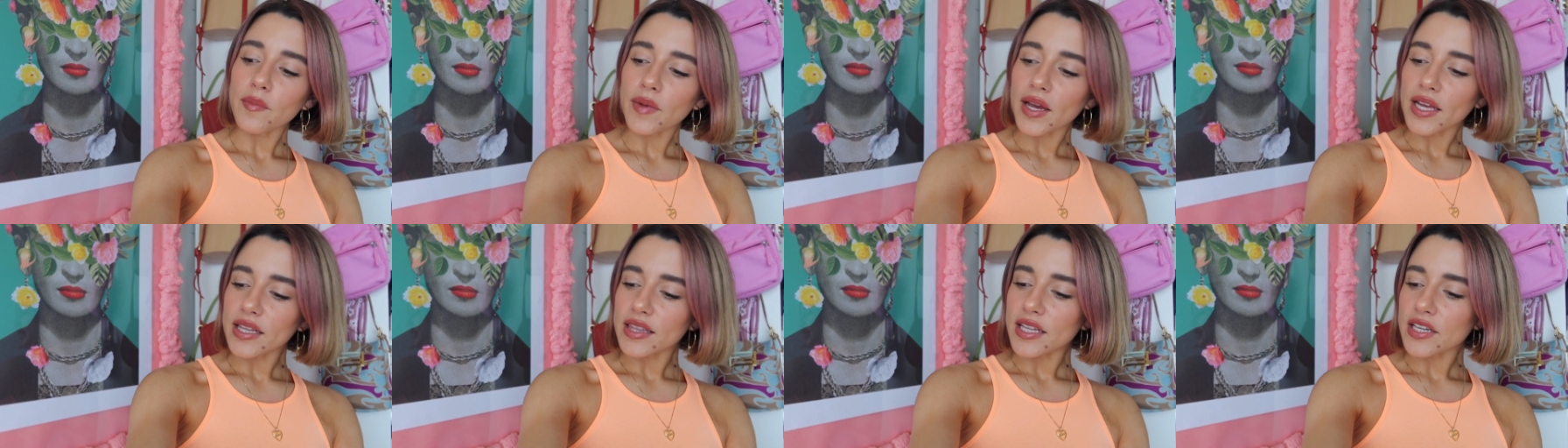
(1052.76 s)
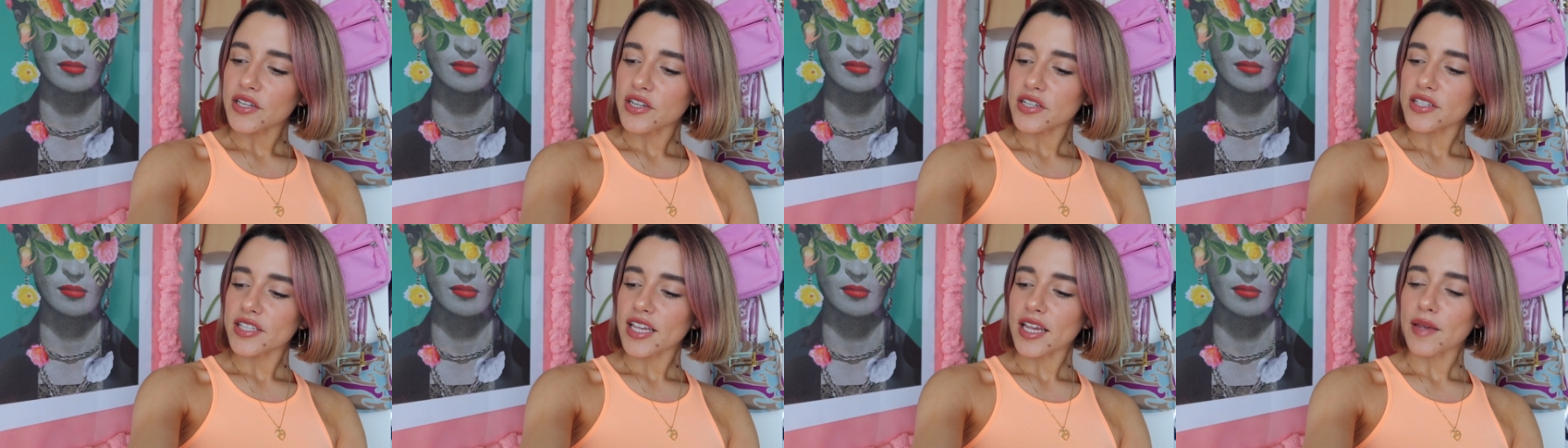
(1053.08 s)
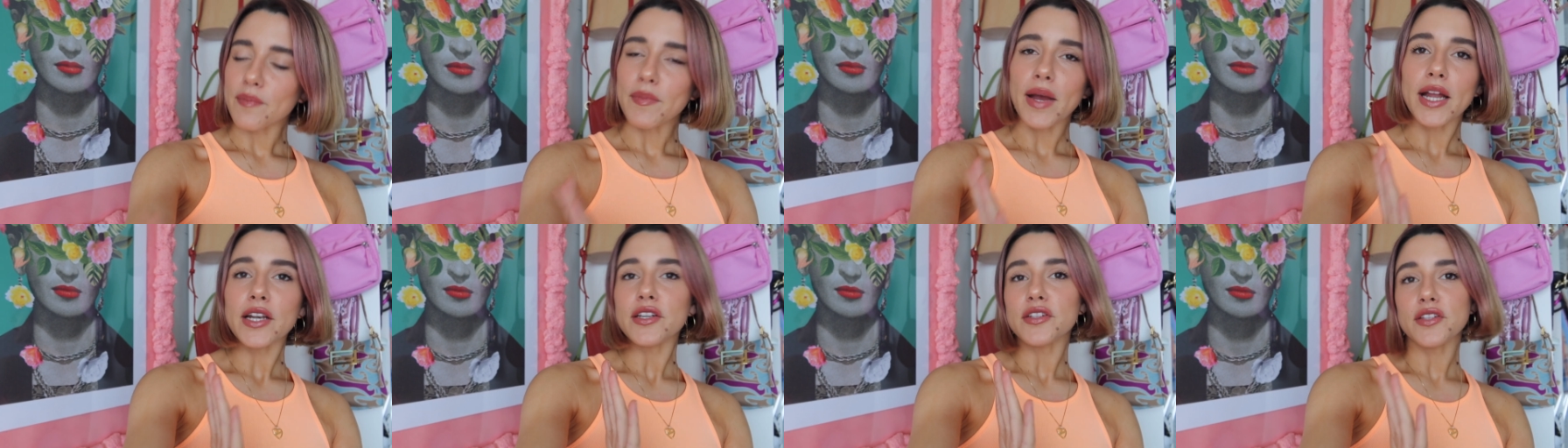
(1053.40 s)
and they just like
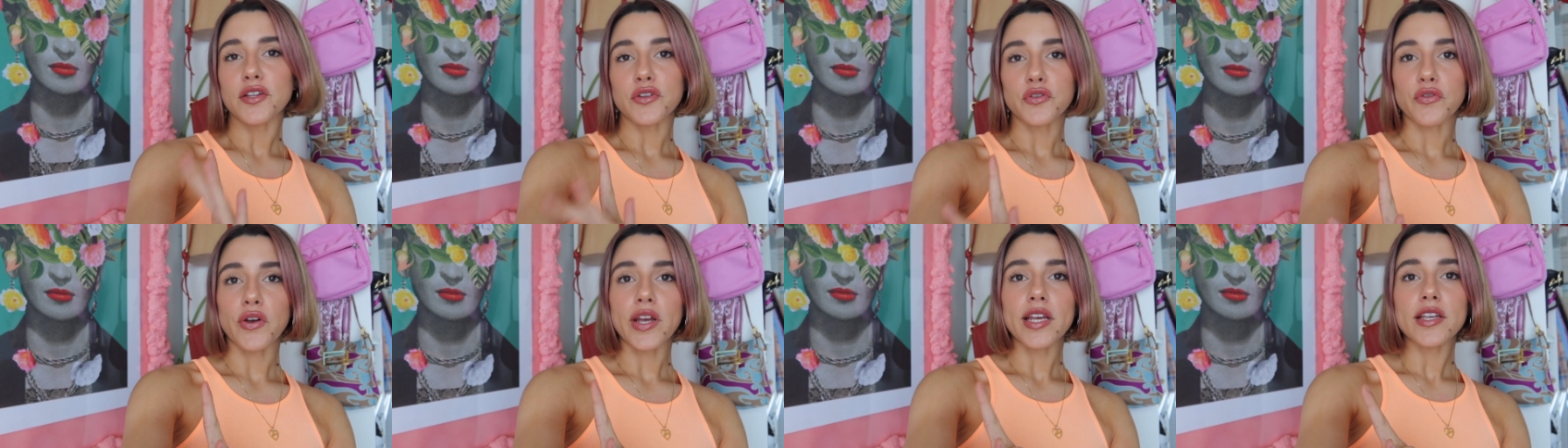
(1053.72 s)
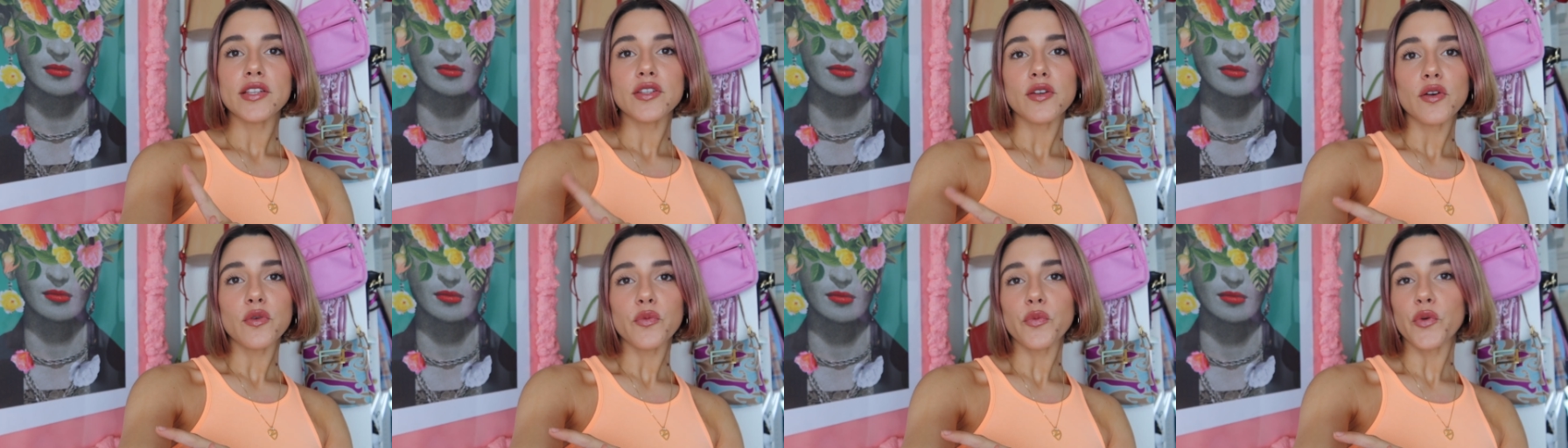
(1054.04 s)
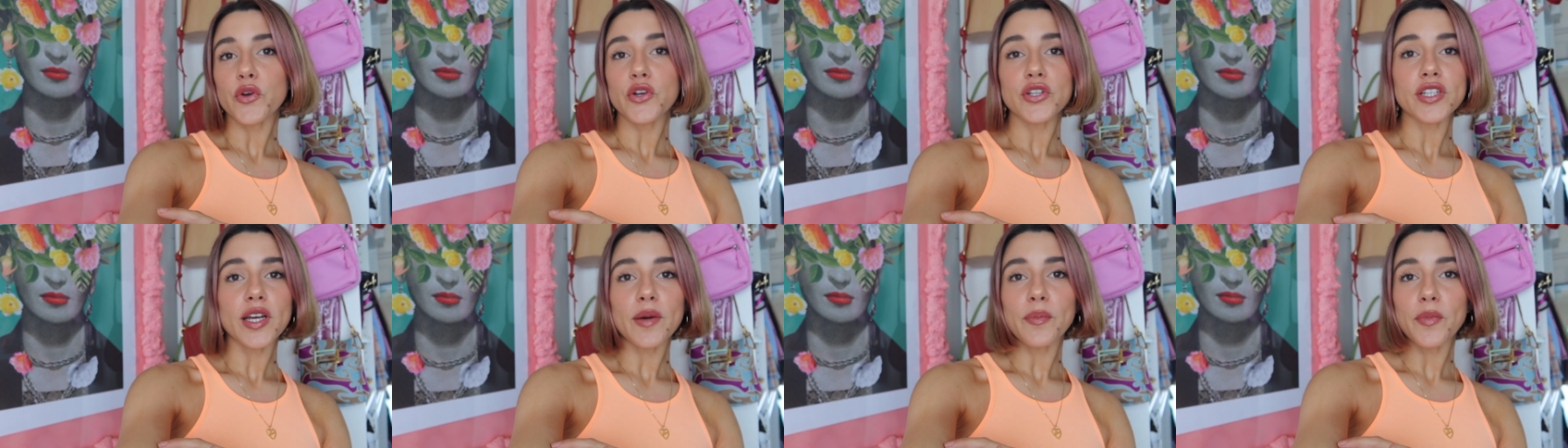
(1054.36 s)
match the tray, so it
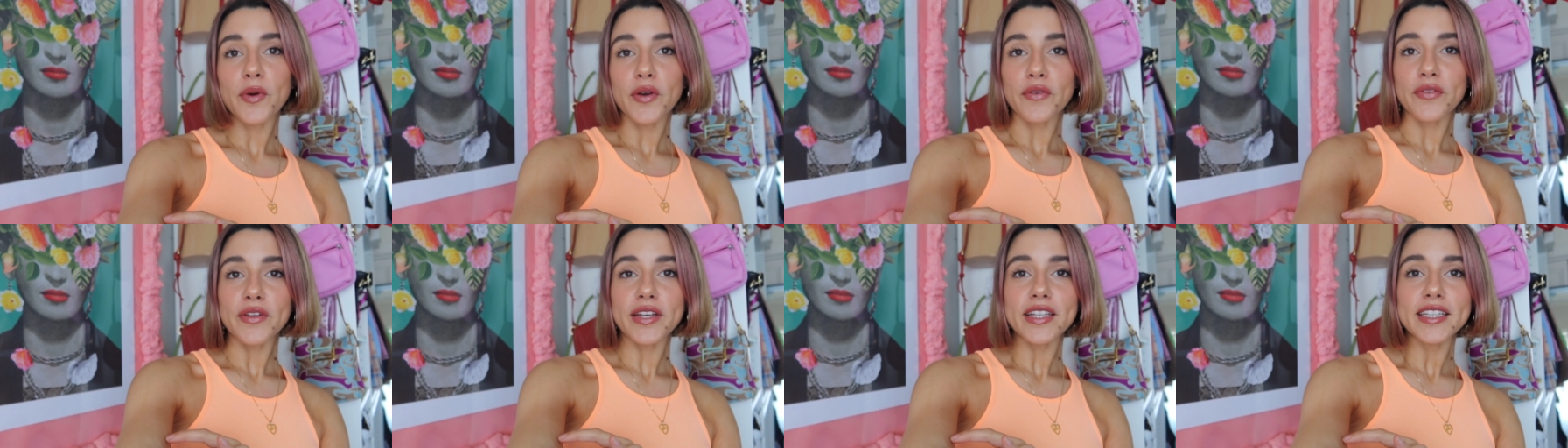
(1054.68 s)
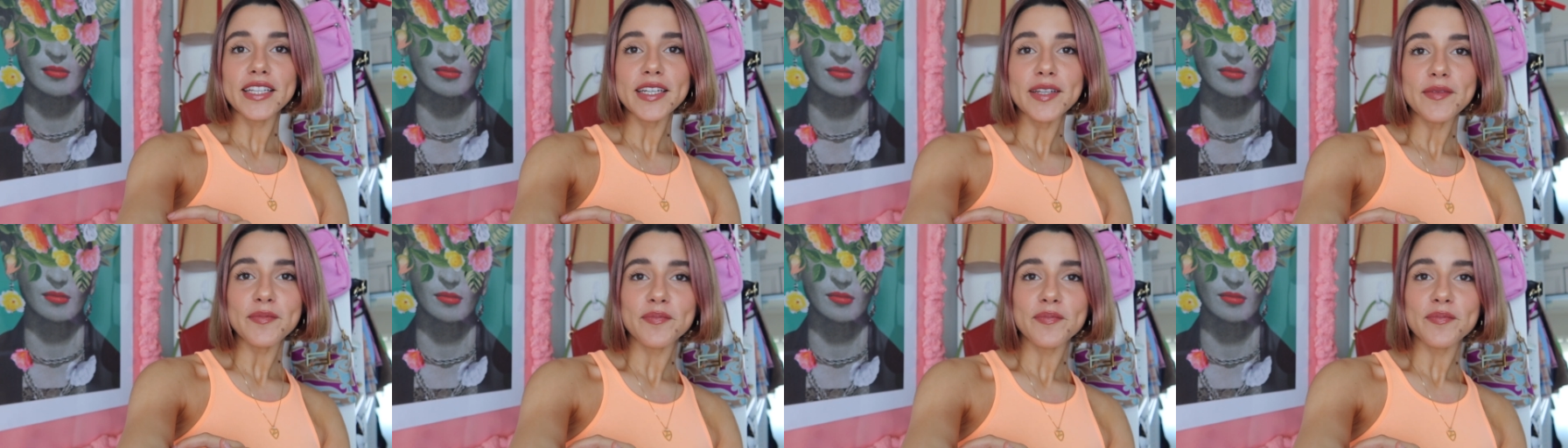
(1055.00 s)
worked out perfectly.